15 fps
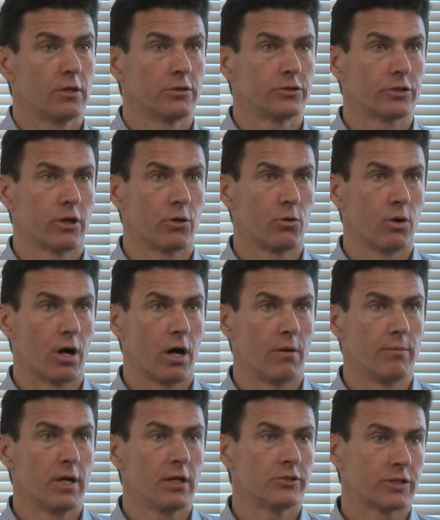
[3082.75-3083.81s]
So
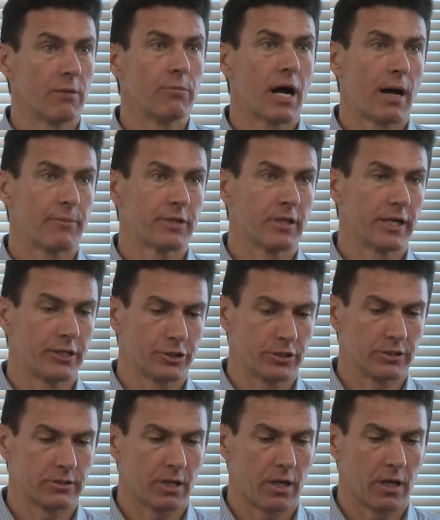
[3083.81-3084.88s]
um, some
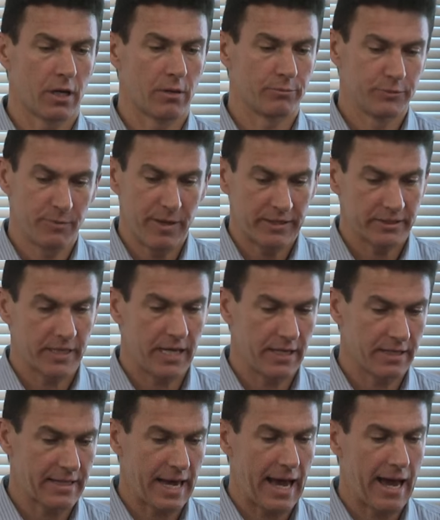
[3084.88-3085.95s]
populations uh,
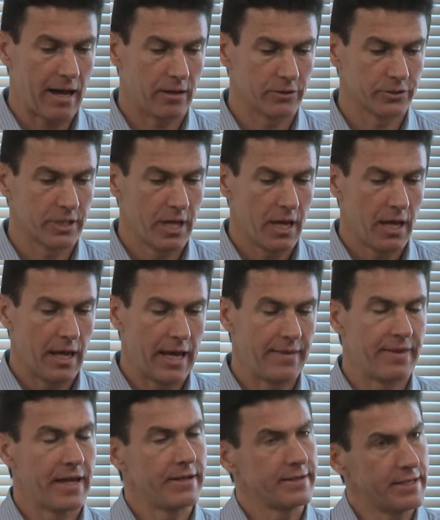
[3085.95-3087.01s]
domesticated cows
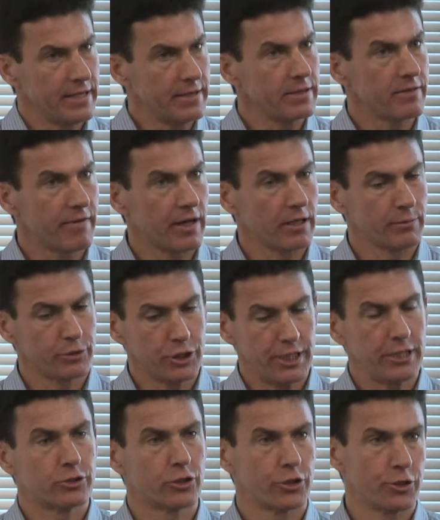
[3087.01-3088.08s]
and then didn't develop
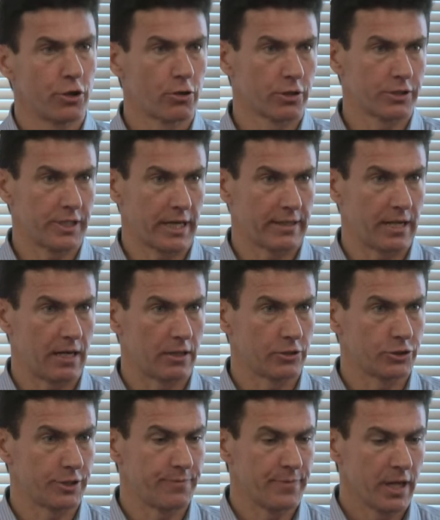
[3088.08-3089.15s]
cheese or yogurt
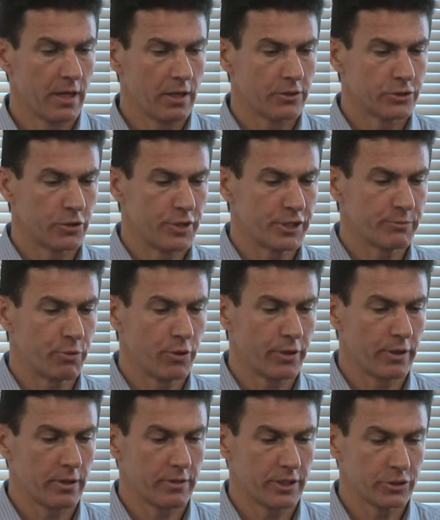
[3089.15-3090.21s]
technology. So this, put
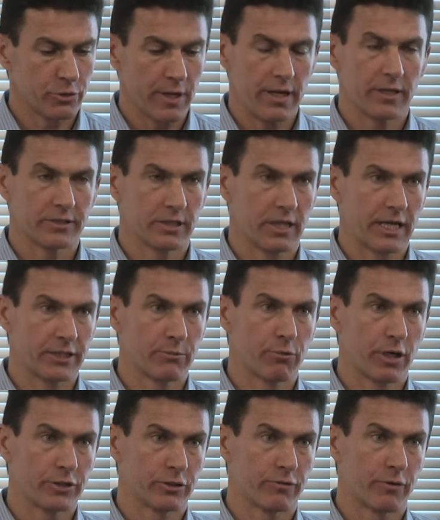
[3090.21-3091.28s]
a, this created a selection
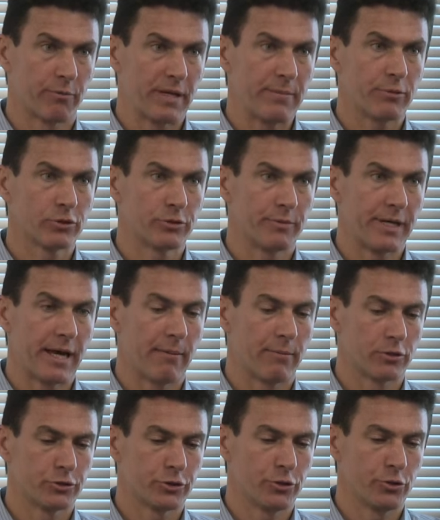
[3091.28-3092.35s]
pressure for people to be
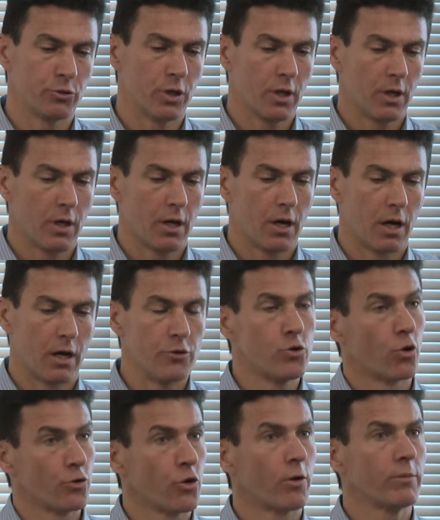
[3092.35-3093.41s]
able to, uh,
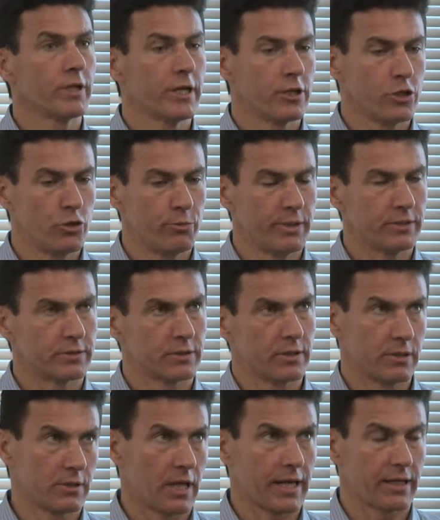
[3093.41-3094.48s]
nor normally in humans,
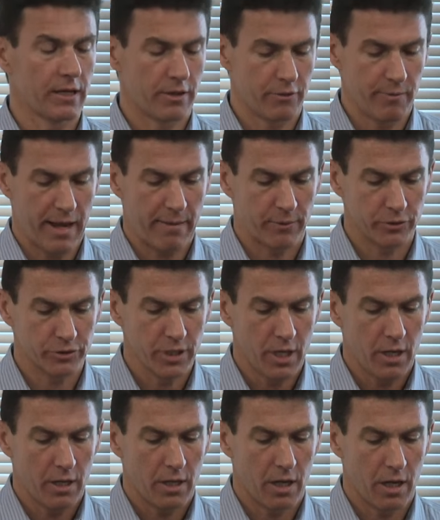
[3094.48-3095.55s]
in, like in other mammals,
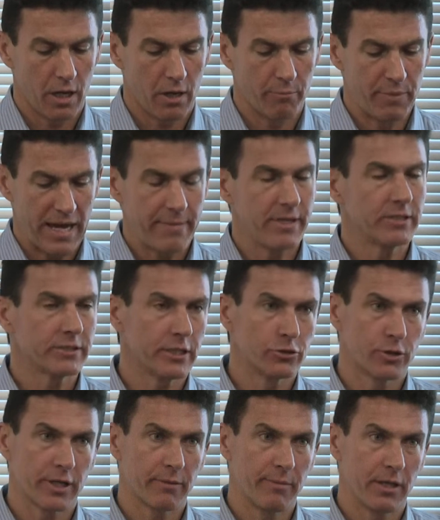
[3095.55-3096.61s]
uh, babies can
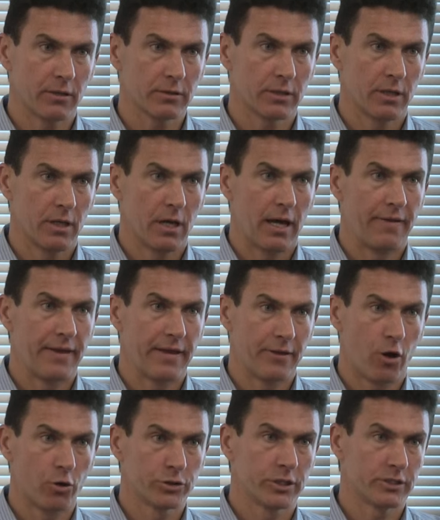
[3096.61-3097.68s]
drink milk, and then
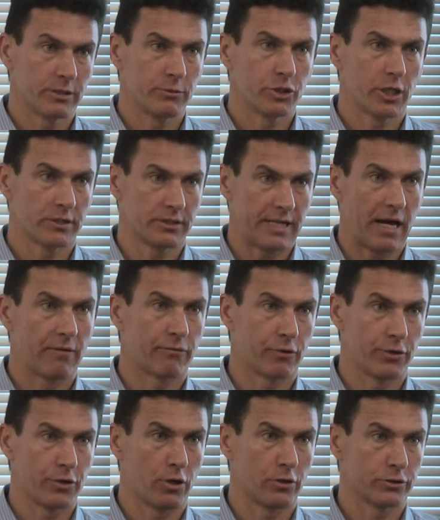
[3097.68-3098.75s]
the whole system shuts down
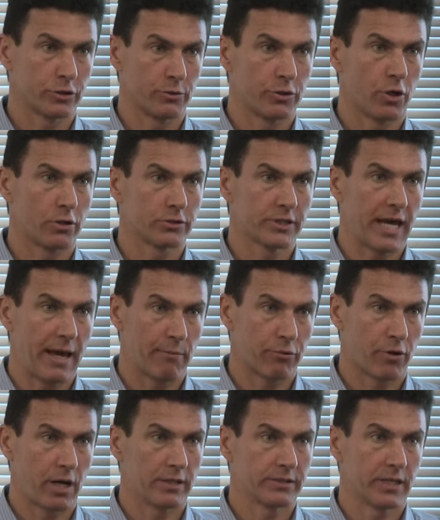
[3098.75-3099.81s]
for adults. So adults can't
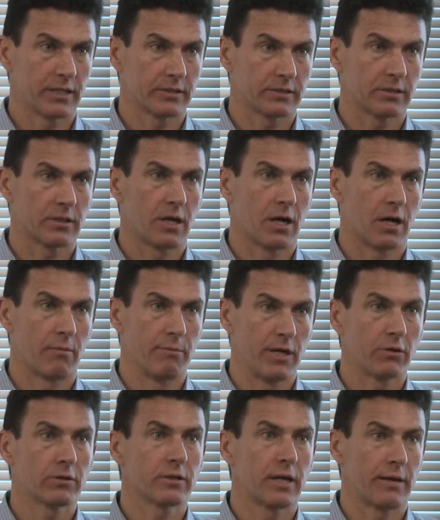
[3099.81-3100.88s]
process uh,
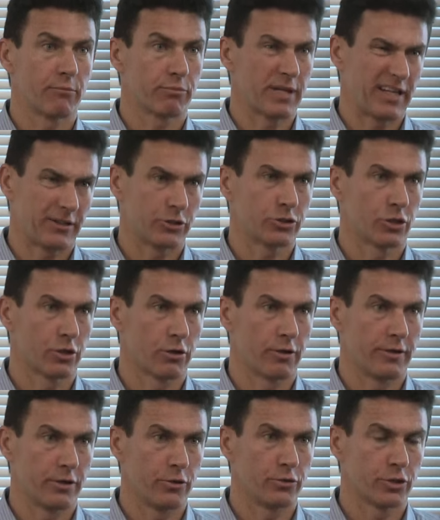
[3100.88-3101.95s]
milk and get the sugar
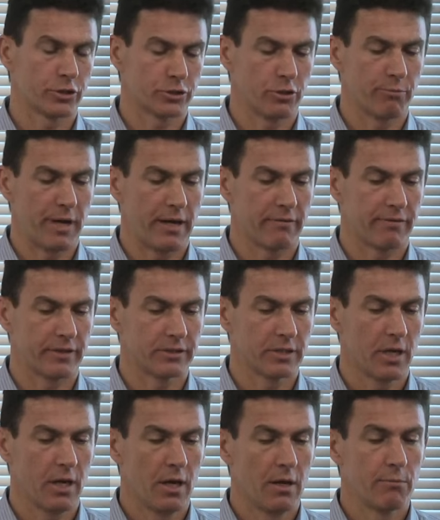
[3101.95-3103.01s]
and the nutritional benefits.
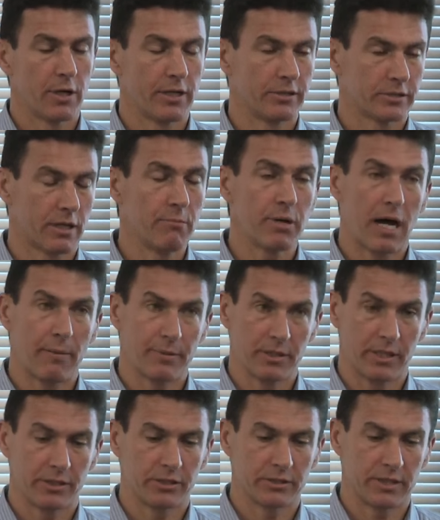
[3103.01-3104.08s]
But in some
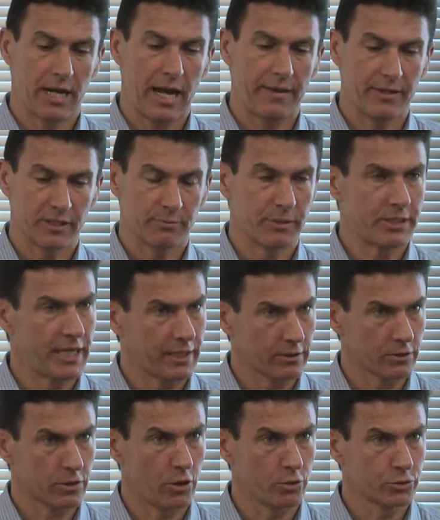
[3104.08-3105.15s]
populations that had this
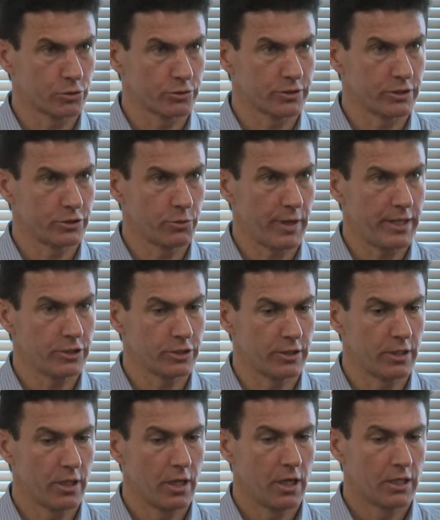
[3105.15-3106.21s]
particular cultural
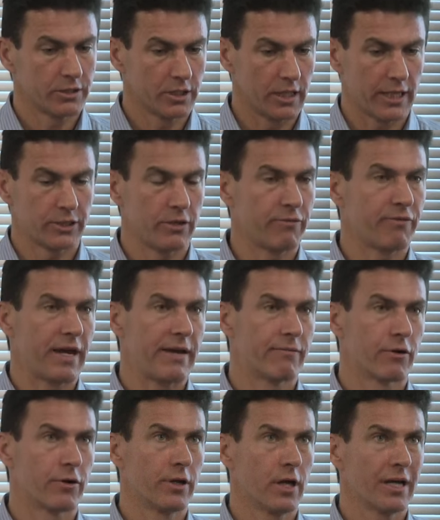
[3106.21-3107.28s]
situation, selection
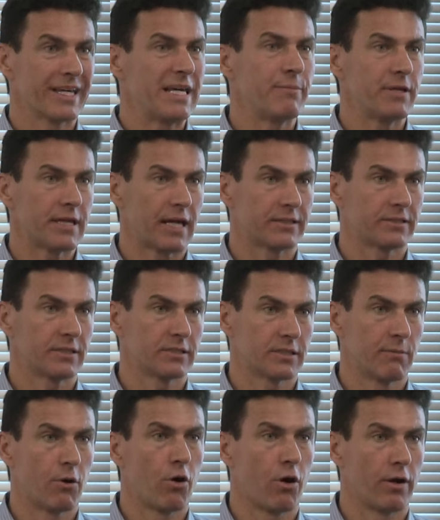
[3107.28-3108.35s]
favored keeping that
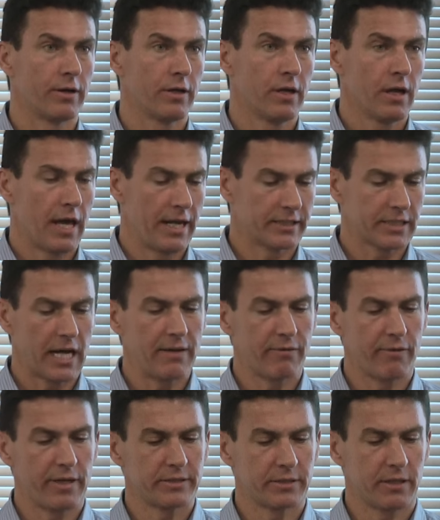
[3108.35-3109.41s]
system on. And it's kind of
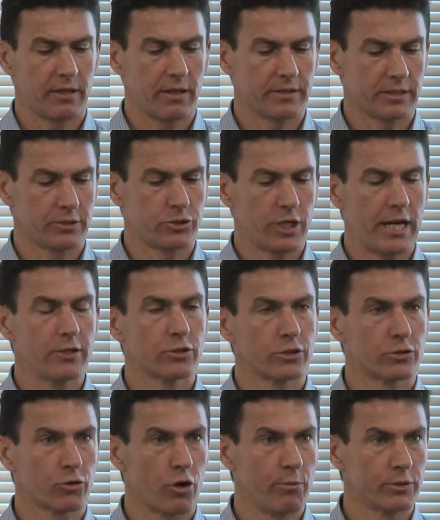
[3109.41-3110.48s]
a, it's a, it's a change
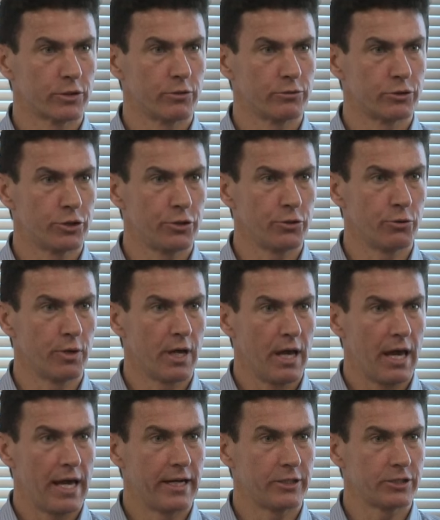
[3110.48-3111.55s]
on chromosome two,
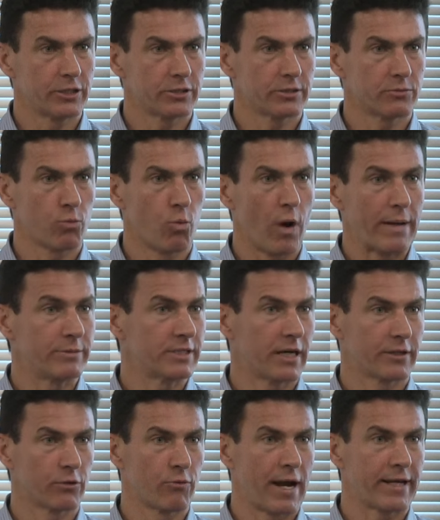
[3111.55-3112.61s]
and it just wipes
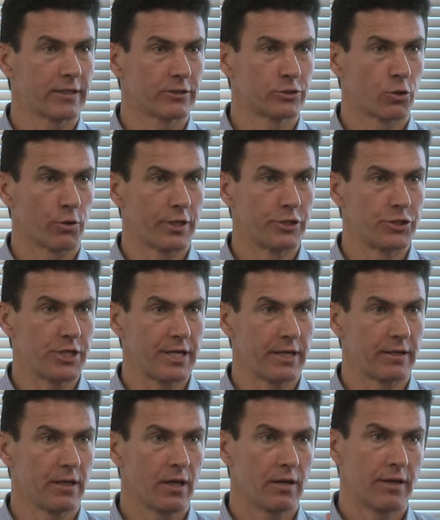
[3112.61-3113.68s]
out the regulatory
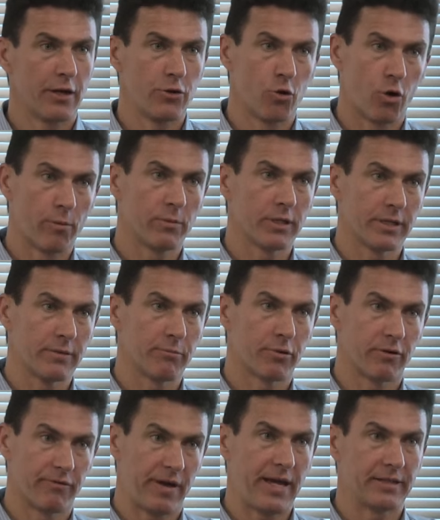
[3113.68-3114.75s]
gene that normally
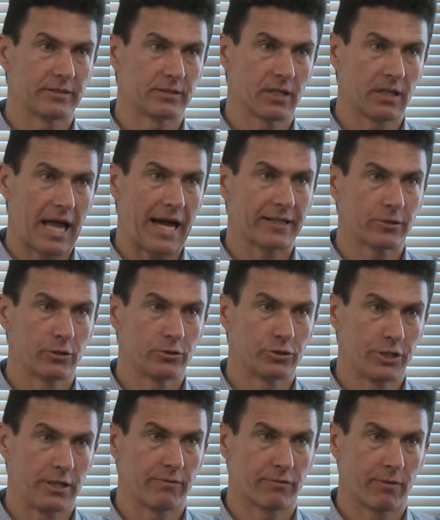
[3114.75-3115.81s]
prevents the lactose
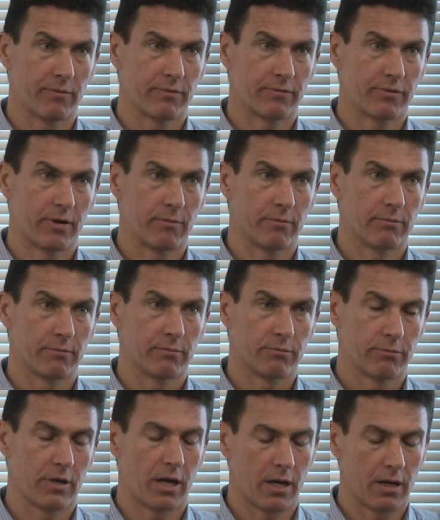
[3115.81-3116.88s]
gene from, from
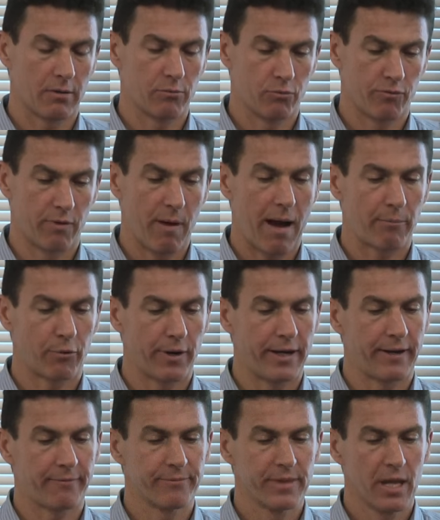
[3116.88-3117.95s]
Uh, from
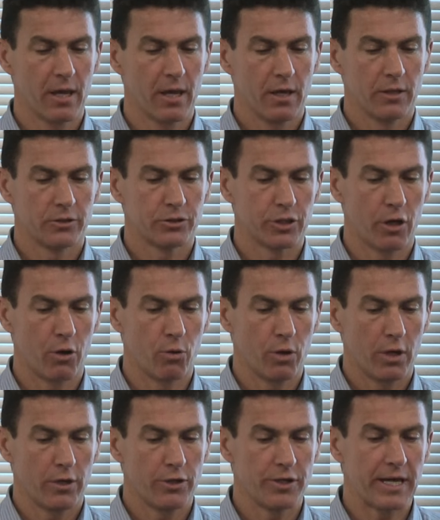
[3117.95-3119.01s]
operating. So
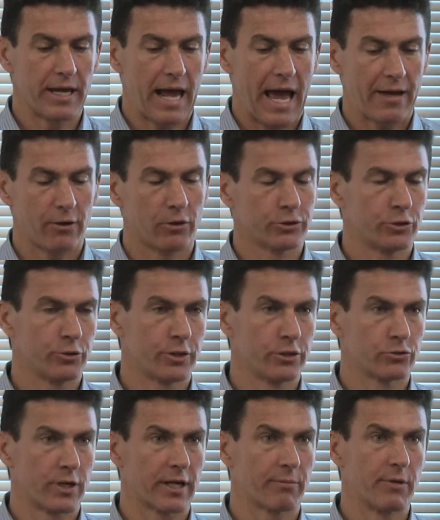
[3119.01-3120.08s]
you get adults who can
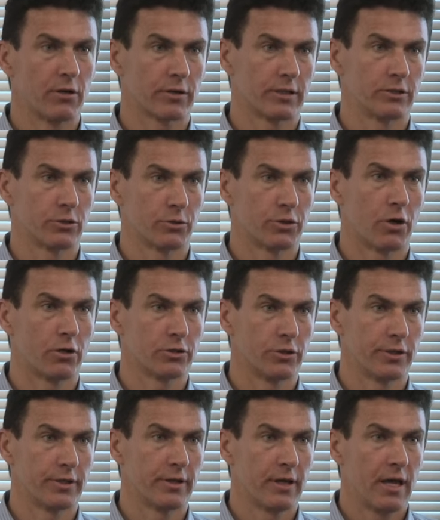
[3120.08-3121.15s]
drink milk into
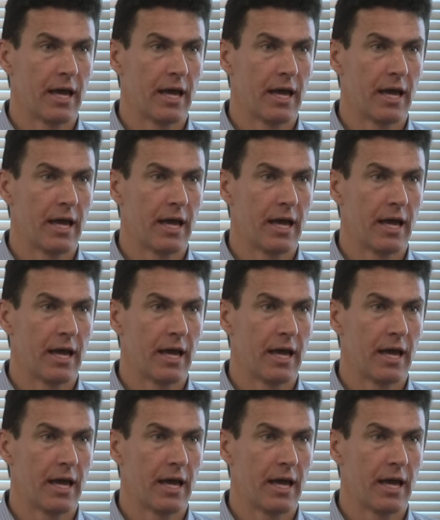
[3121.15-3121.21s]
adulthood.